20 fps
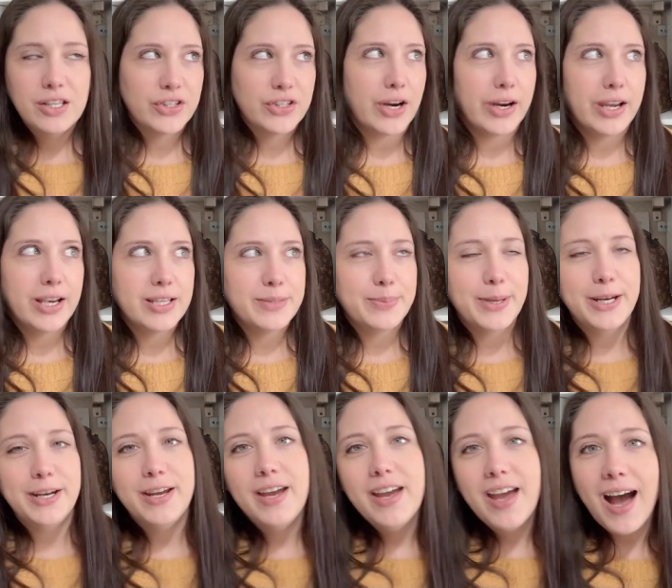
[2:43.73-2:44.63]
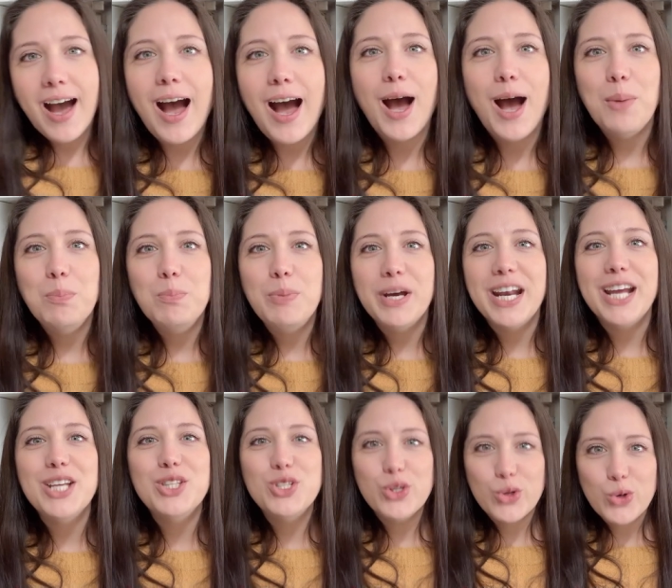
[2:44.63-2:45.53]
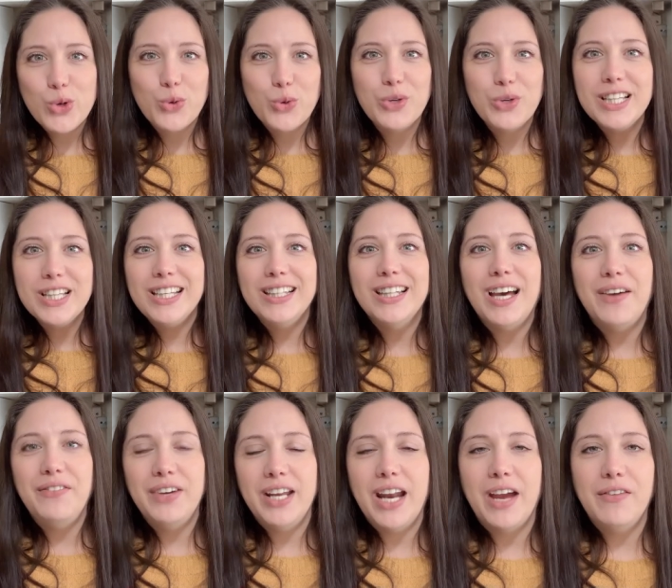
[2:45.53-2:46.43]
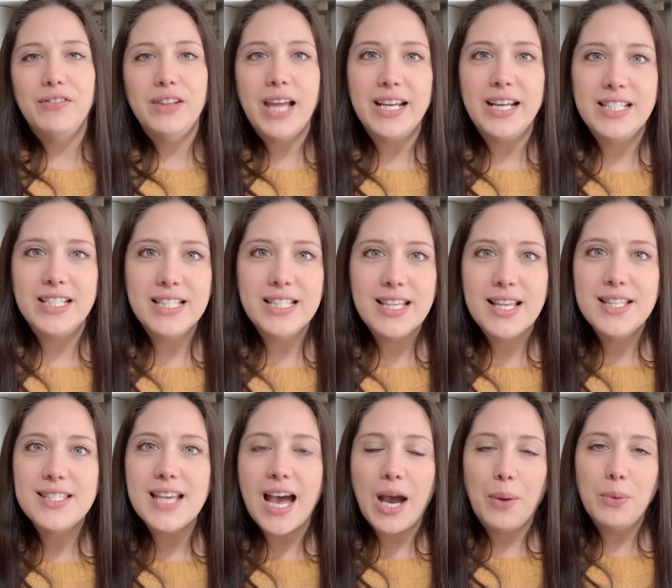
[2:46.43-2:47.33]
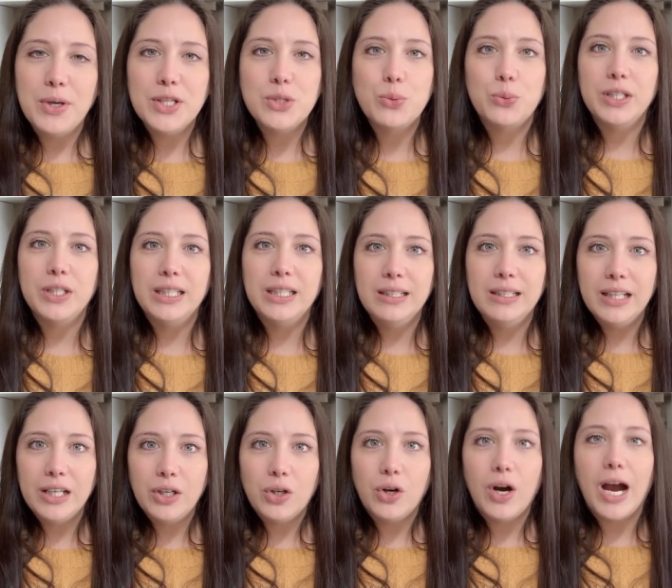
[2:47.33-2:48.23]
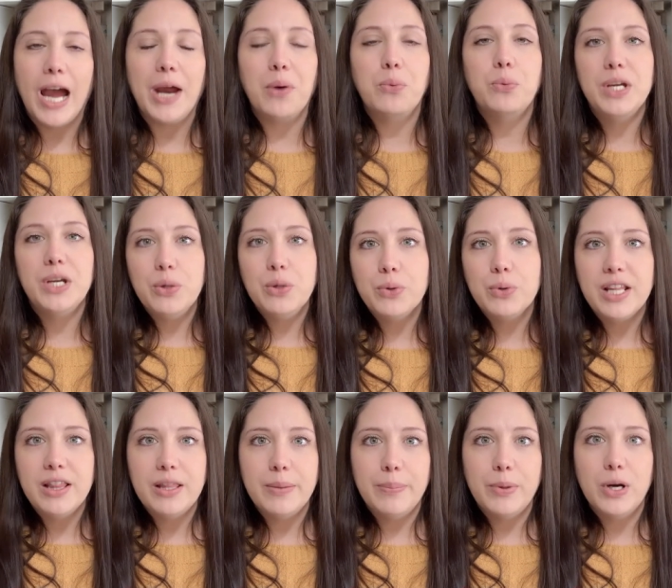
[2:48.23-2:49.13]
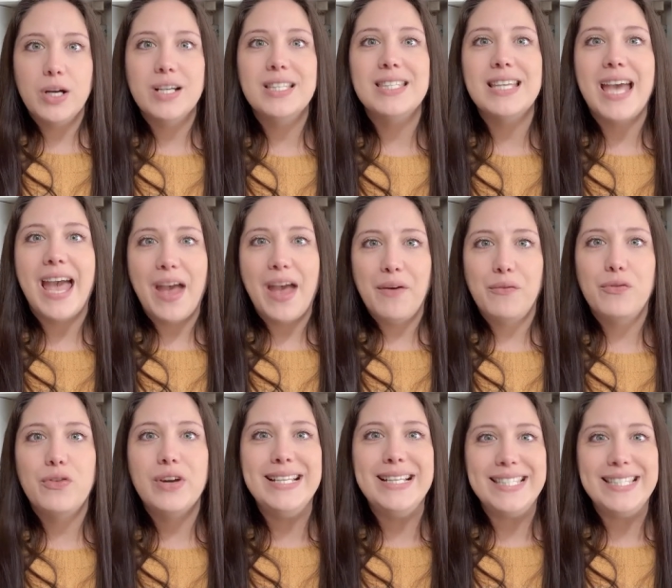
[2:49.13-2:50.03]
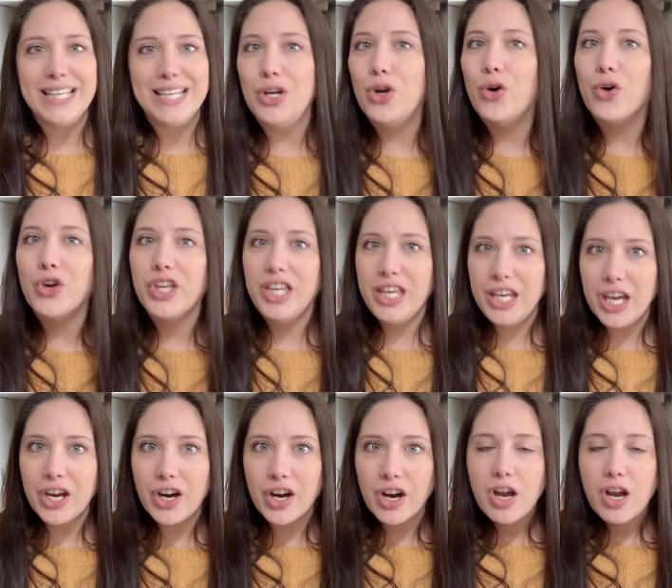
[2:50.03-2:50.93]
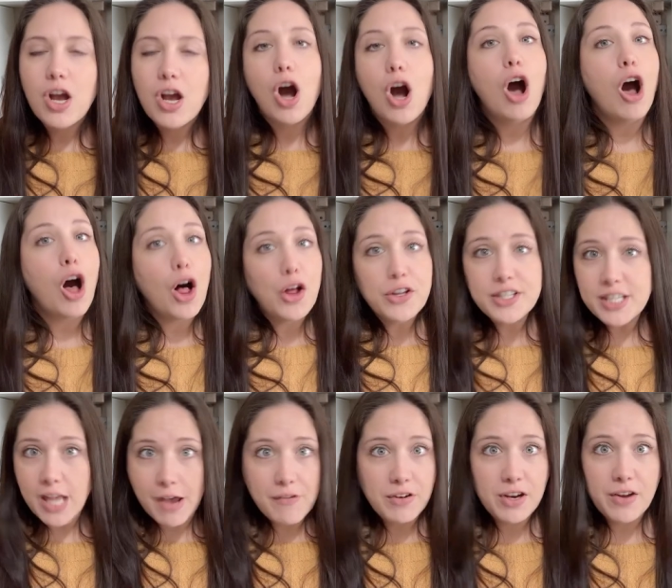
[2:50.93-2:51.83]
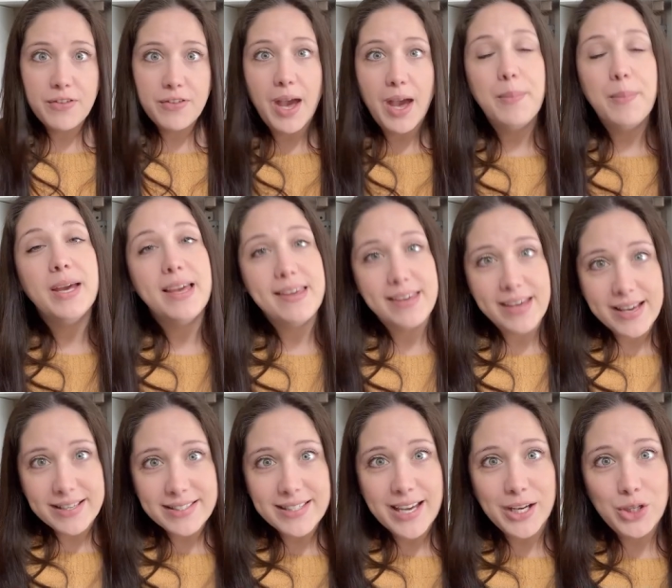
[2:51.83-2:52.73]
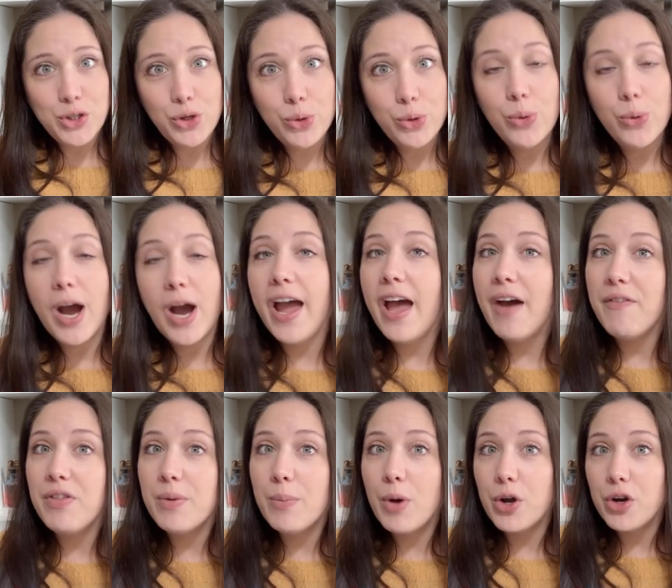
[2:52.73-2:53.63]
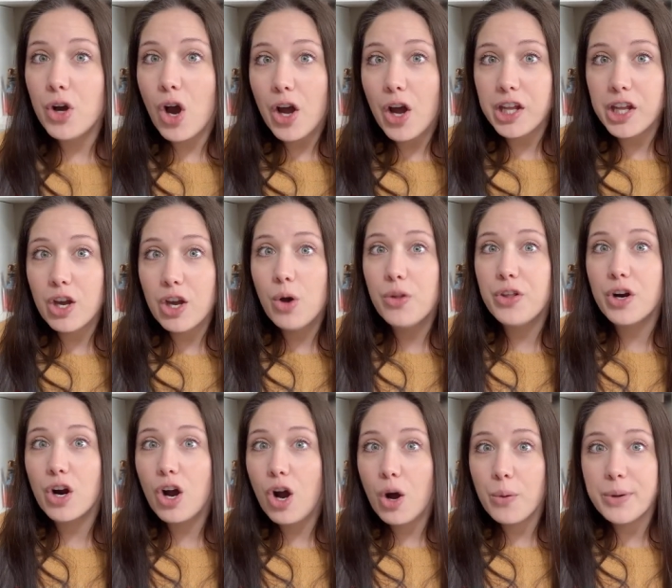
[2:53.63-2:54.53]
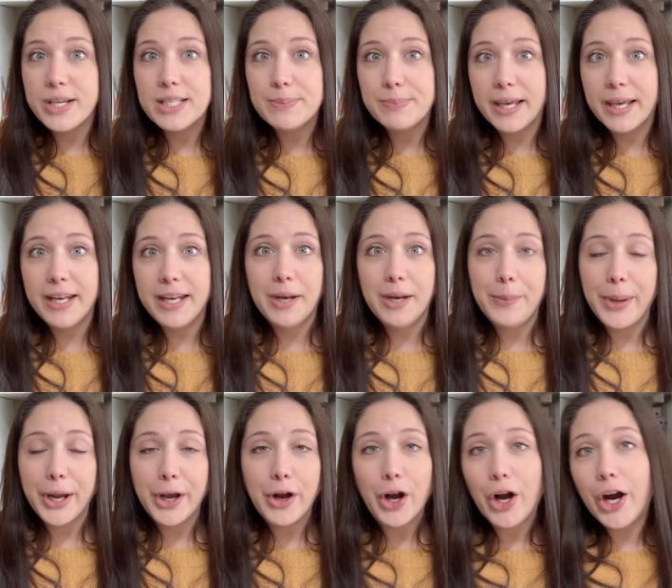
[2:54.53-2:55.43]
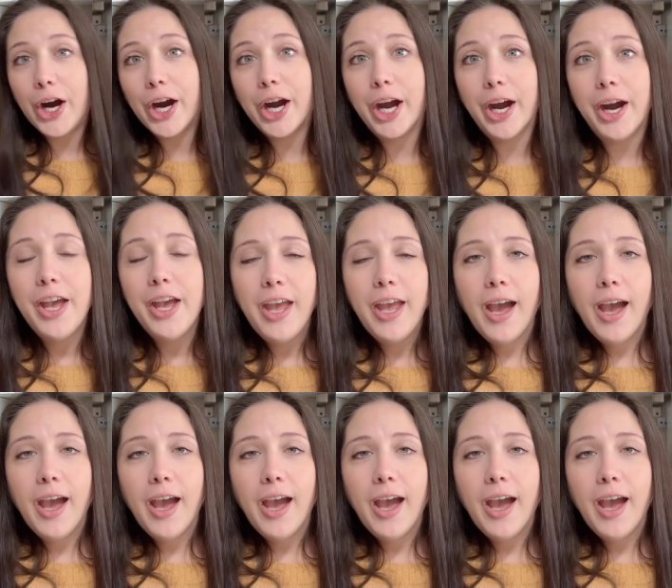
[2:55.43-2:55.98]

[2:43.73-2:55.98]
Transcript: Sorry, husband. Um, but I do really love it. I've liked it since I was really little. I reread the books every single year. All seven of them. Yes, I do. I have them on audio. They're always playing in my car.